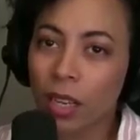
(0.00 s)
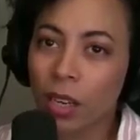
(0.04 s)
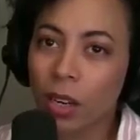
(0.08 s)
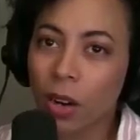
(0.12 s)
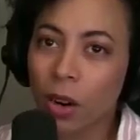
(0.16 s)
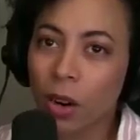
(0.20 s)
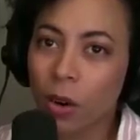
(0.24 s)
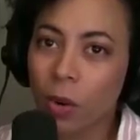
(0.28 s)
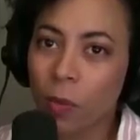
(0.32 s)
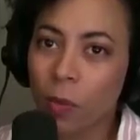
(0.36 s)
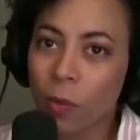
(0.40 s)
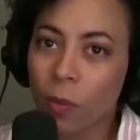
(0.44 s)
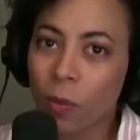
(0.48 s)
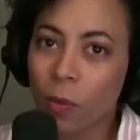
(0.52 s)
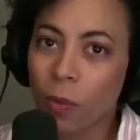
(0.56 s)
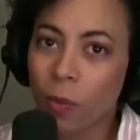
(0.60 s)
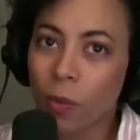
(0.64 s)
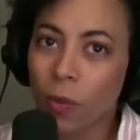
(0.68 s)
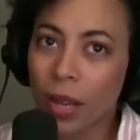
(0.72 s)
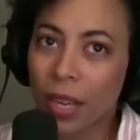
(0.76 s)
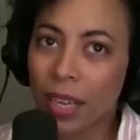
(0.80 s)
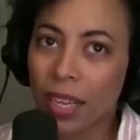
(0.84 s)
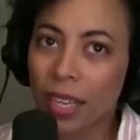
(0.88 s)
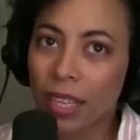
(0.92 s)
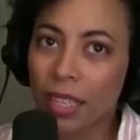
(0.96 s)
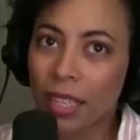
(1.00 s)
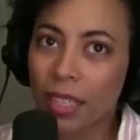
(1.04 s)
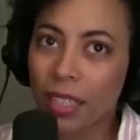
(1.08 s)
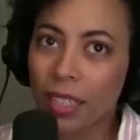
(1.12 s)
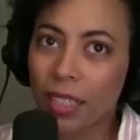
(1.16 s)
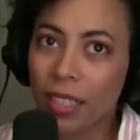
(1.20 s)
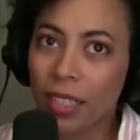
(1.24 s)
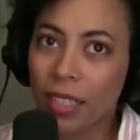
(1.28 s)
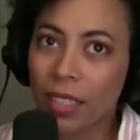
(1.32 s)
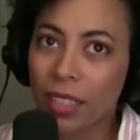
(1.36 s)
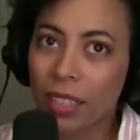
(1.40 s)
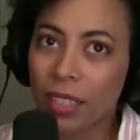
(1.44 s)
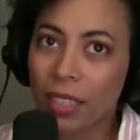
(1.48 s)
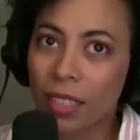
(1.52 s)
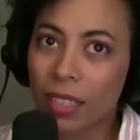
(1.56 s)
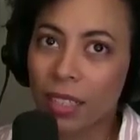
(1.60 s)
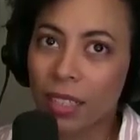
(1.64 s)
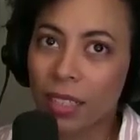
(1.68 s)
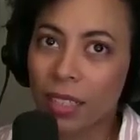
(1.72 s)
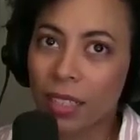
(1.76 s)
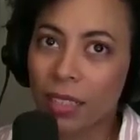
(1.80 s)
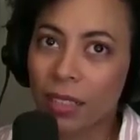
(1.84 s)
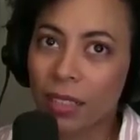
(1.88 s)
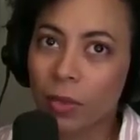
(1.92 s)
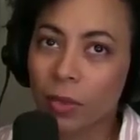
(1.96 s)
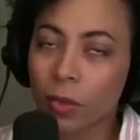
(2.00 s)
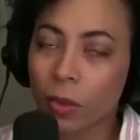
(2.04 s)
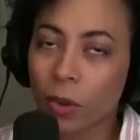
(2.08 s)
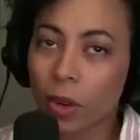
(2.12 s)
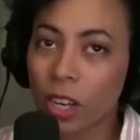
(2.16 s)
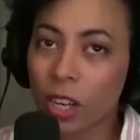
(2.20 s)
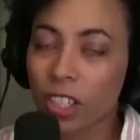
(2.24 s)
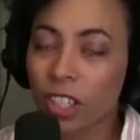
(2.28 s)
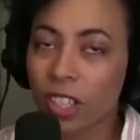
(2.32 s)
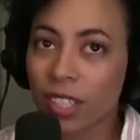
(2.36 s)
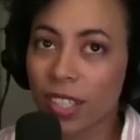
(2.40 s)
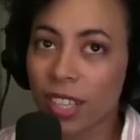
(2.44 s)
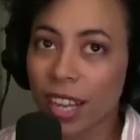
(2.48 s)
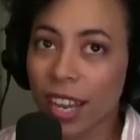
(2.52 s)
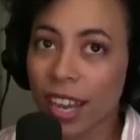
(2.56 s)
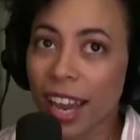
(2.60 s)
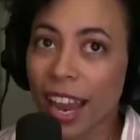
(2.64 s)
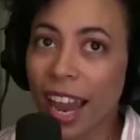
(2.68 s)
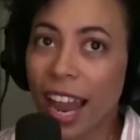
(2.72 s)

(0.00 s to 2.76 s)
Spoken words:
know. But, or I should say,